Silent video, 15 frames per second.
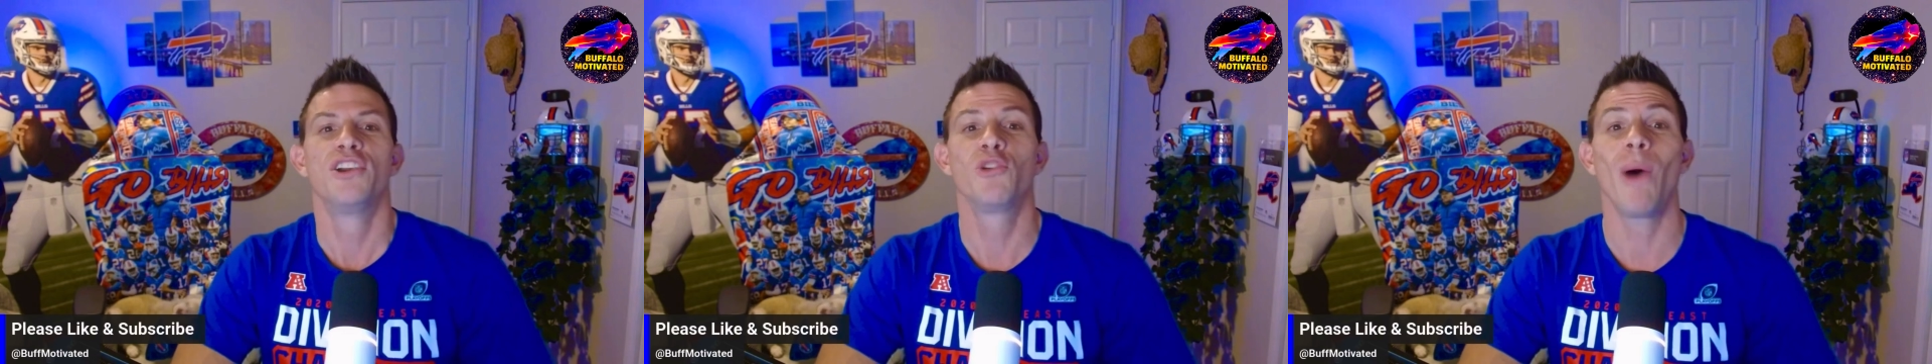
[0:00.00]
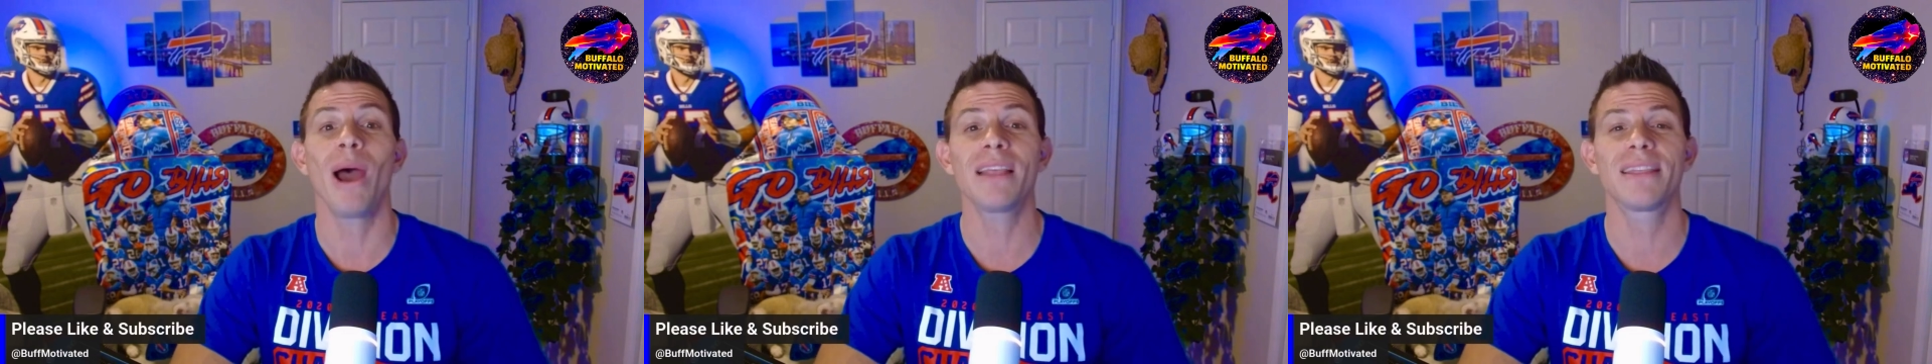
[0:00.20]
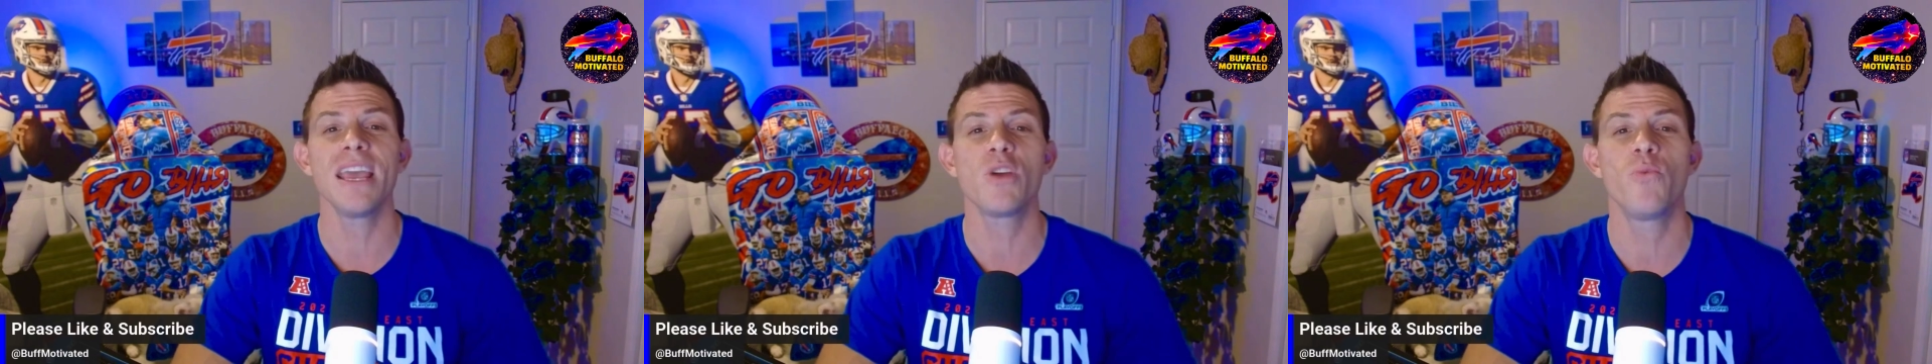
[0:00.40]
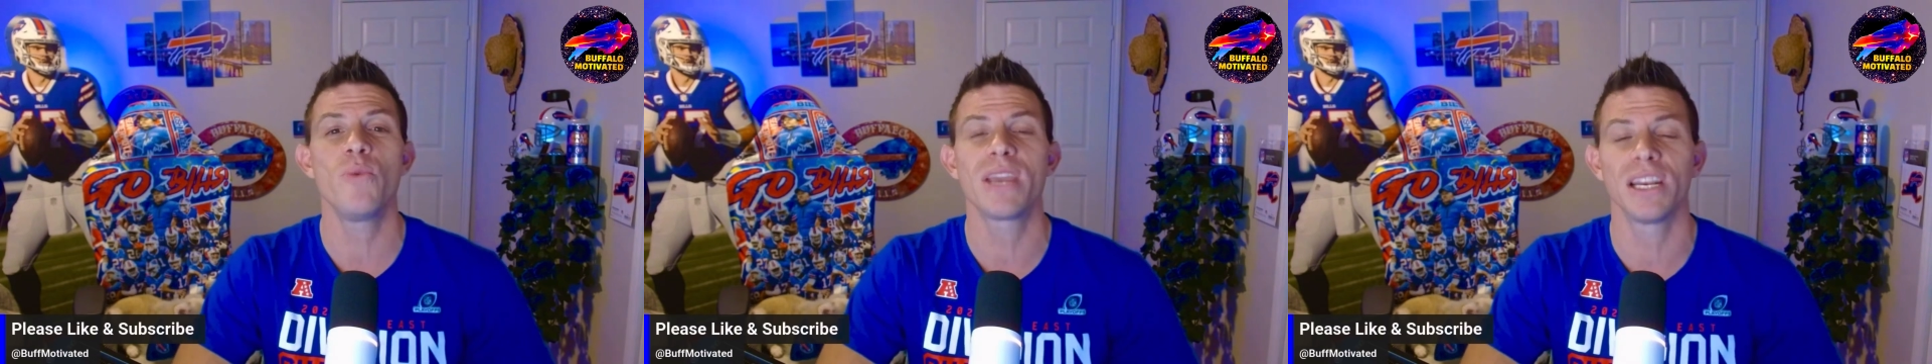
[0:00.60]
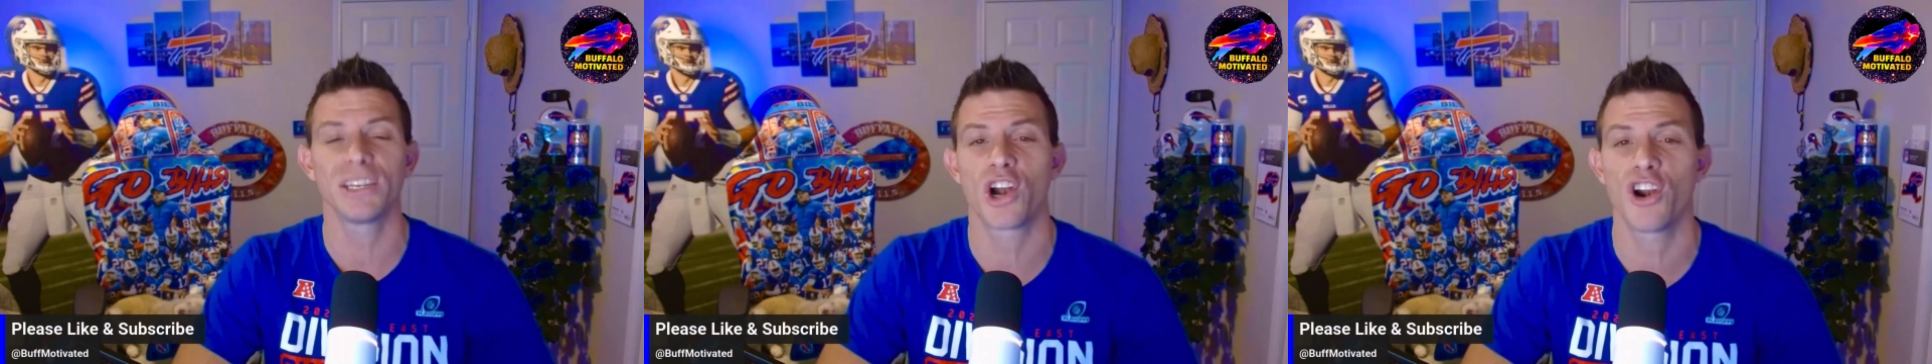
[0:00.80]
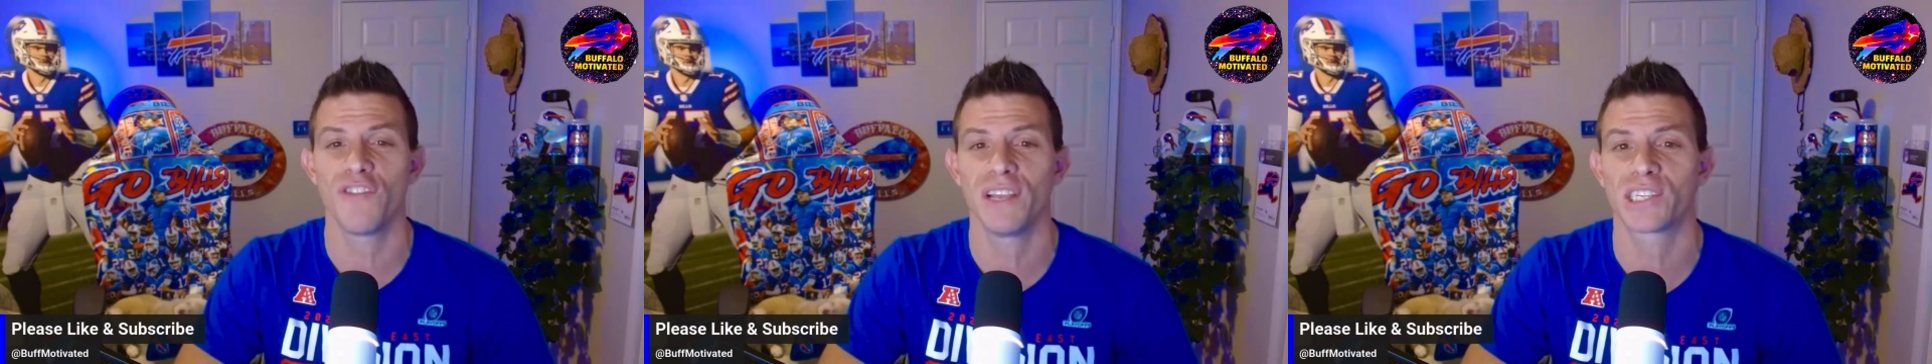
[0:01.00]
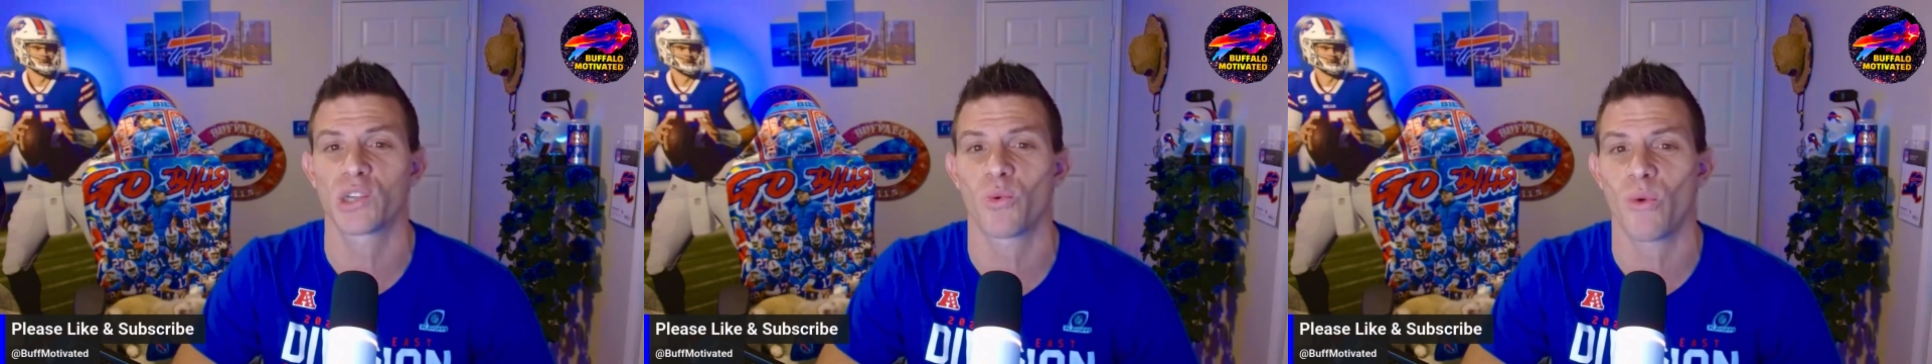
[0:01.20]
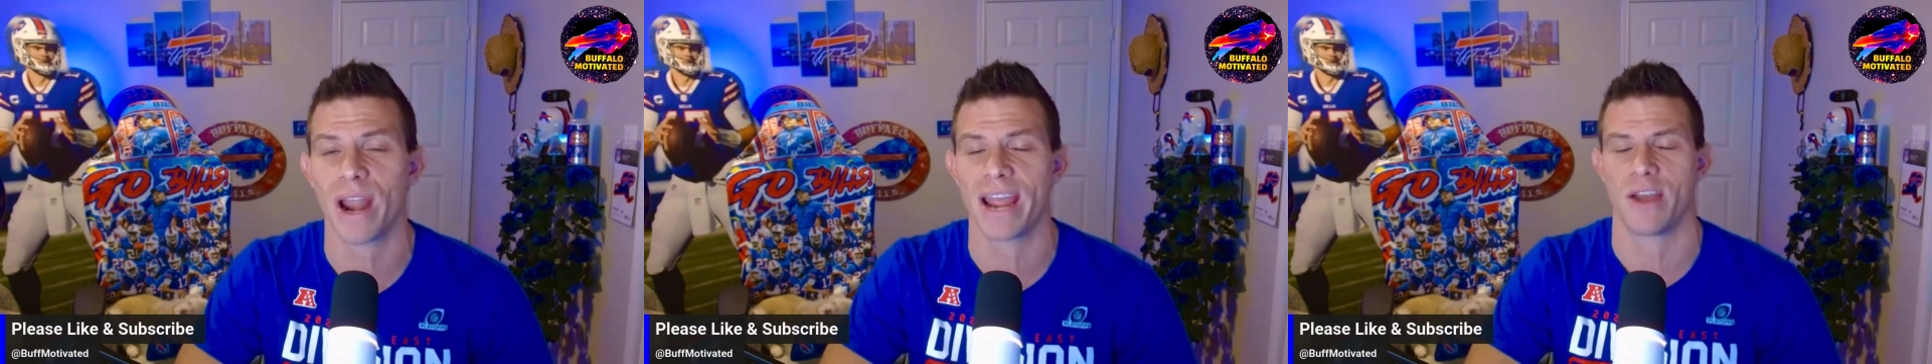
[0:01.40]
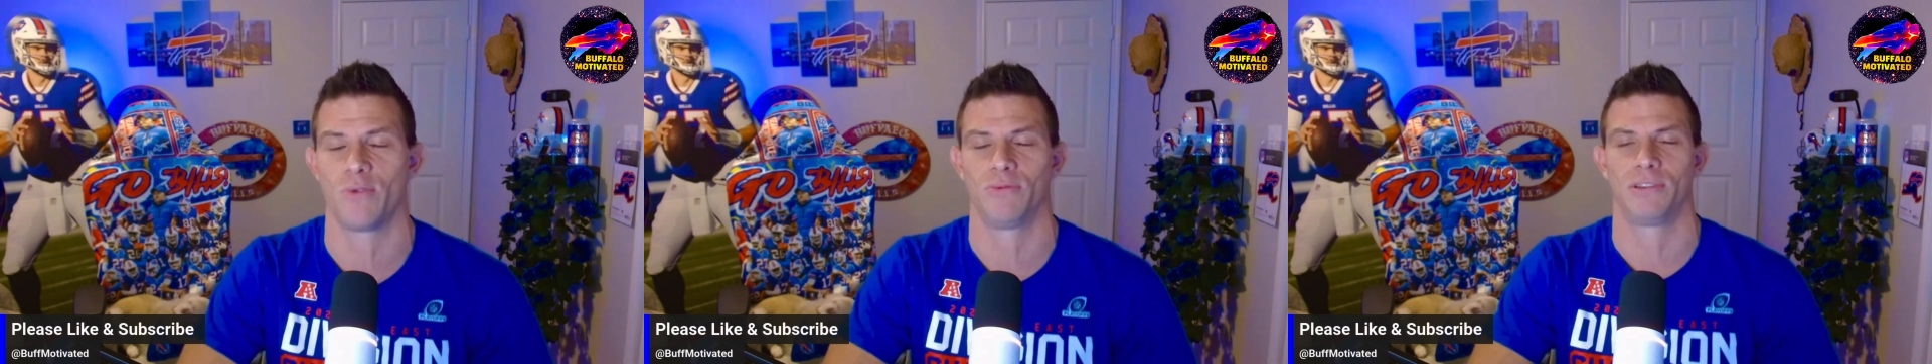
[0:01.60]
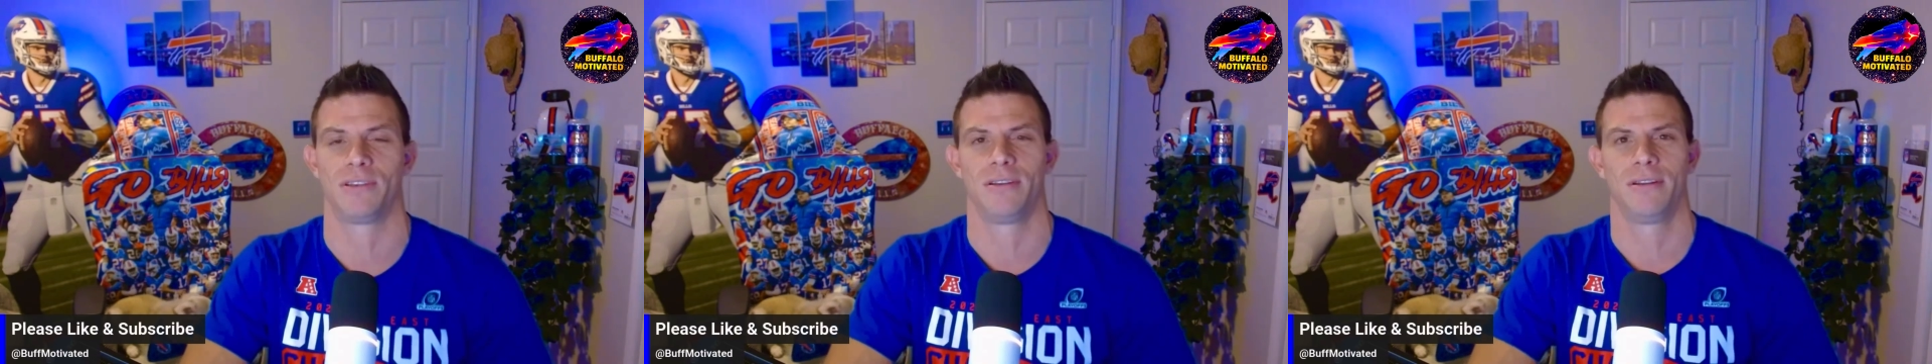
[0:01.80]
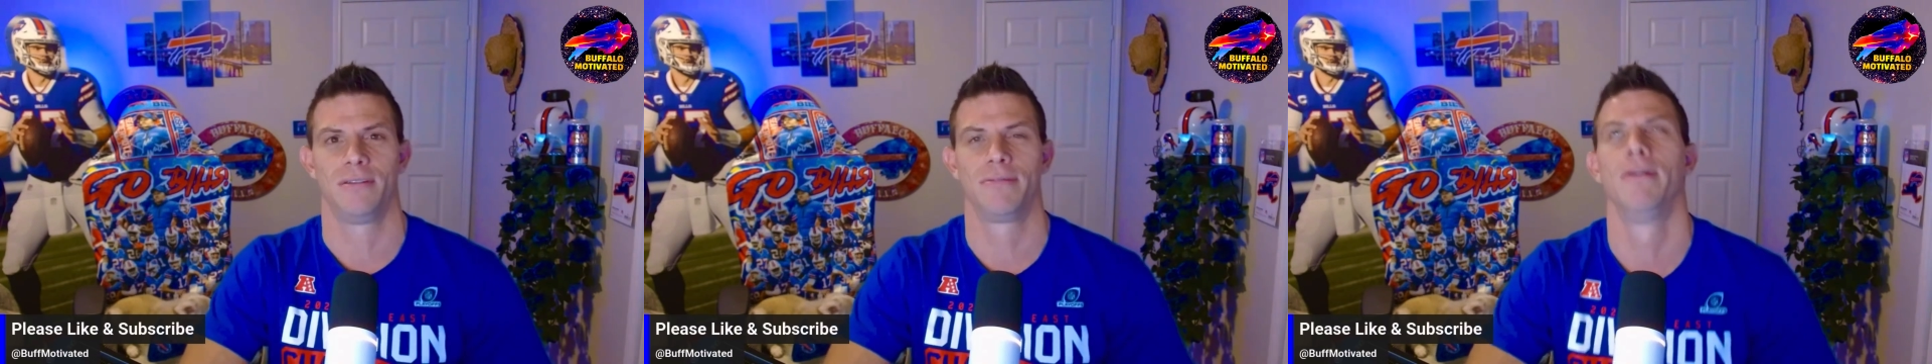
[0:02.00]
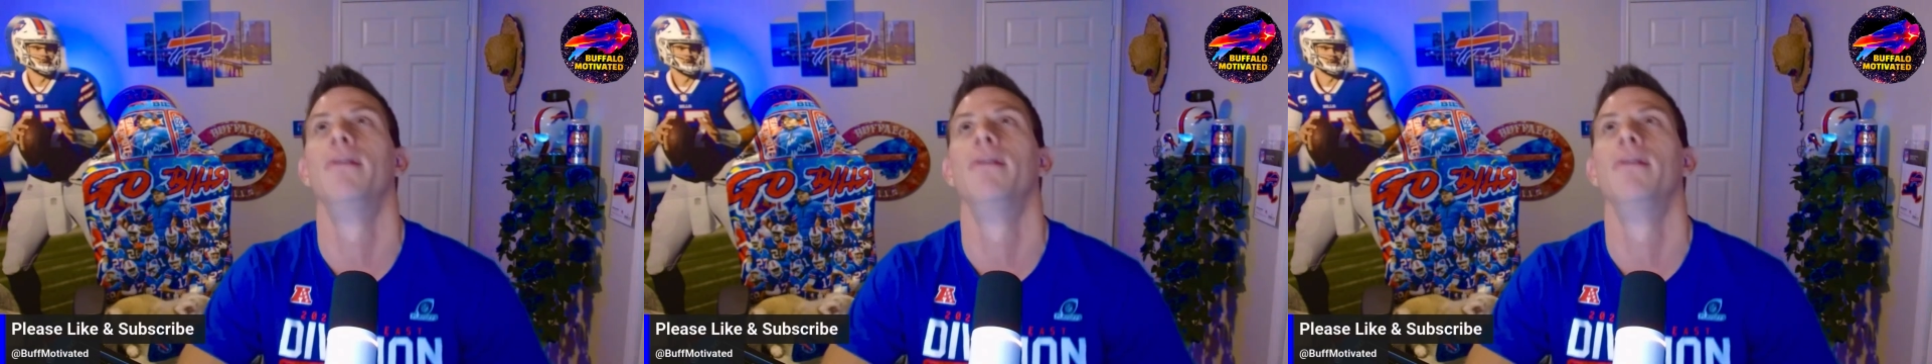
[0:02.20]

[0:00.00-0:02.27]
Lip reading: do I think we can turn this around?